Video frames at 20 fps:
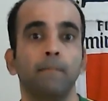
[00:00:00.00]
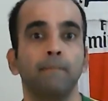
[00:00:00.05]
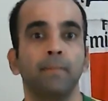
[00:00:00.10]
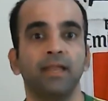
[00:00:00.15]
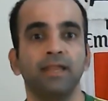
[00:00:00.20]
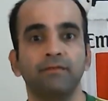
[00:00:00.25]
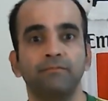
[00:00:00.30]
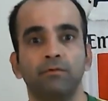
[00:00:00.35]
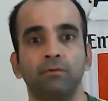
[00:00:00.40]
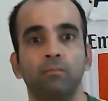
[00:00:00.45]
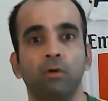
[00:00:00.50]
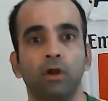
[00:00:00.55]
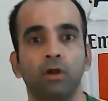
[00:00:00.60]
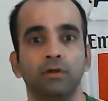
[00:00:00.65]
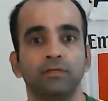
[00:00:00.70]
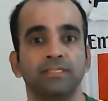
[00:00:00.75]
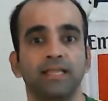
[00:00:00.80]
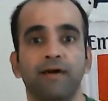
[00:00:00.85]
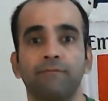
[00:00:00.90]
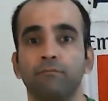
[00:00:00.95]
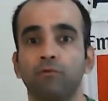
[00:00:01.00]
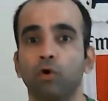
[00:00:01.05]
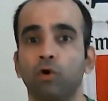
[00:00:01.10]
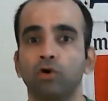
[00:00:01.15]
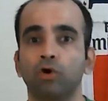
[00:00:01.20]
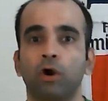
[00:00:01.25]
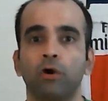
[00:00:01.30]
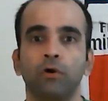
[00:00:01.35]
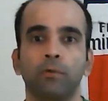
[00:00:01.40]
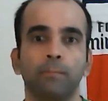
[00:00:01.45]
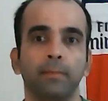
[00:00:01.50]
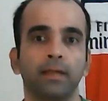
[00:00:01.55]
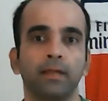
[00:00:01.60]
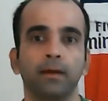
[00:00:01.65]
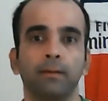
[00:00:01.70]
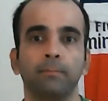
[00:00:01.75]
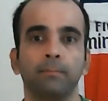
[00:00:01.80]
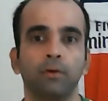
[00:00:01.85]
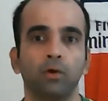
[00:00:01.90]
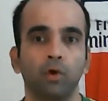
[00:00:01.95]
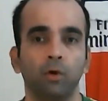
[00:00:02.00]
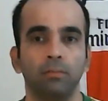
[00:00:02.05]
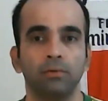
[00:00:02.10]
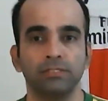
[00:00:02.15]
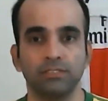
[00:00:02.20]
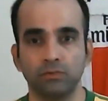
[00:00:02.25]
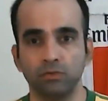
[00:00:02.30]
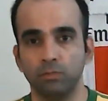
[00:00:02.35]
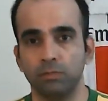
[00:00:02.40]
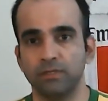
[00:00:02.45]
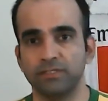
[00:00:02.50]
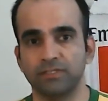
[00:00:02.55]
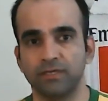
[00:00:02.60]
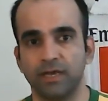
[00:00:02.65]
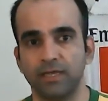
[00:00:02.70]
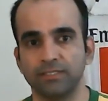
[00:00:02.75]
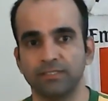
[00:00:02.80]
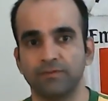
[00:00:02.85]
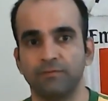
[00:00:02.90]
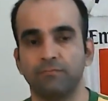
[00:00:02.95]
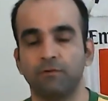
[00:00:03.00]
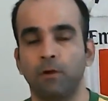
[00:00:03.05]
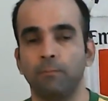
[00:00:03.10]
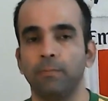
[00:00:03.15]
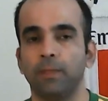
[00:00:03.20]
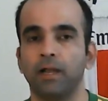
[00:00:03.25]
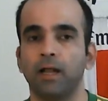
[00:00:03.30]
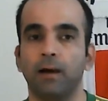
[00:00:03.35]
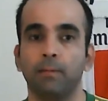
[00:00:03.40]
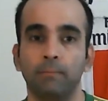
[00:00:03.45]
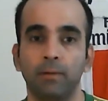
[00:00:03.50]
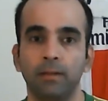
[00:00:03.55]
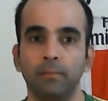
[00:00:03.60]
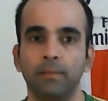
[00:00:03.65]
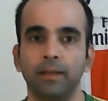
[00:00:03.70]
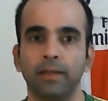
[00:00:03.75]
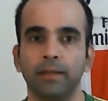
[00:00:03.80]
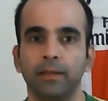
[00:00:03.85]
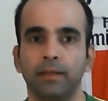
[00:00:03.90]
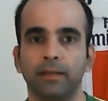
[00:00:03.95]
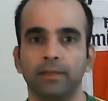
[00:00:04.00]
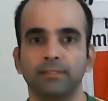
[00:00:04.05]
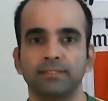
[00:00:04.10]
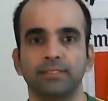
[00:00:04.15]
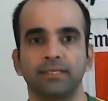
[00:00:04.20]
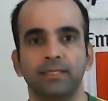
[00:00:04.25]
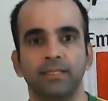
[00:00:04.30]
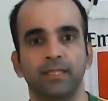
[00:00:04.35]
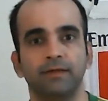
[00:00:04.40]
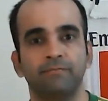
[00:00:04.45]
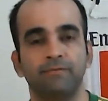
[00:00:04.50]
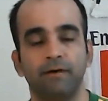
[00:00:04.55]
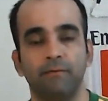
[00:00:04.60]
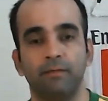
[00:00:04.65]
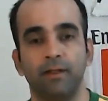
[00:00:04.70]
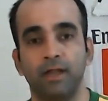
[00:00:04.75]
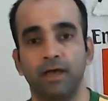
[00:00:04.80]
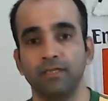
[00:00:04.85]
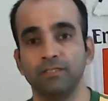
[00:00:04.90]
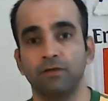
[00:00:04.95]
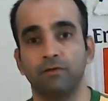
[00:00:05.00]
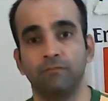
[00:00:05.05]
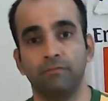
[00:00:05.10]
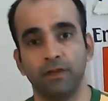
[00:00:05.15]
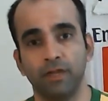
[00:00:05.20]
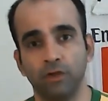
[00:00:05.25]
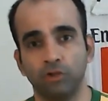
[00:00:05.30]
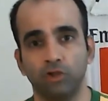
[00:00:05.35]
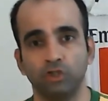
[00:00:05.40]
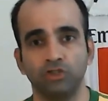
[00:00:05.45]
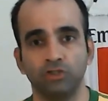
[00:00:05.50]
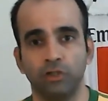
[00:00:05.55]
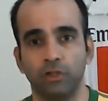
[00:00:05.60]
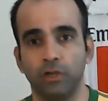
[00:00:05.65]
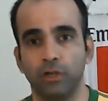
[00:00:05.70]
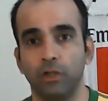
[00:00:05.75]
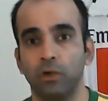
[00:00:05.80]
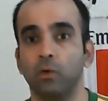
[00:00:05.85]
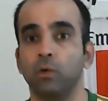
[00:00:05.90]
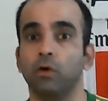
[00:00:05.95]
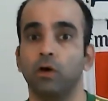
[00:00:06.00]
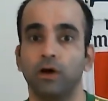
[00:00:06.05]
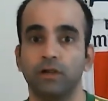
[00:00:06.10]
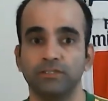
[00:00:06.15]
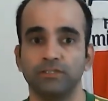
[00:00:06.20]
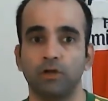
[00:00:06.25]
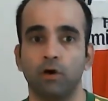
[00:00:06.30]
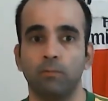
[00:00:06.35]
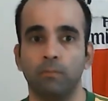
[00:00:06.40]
Many footballers have gone on to become global superstars from their humble beginnings in the favelas of Rio de Janeiro or Sao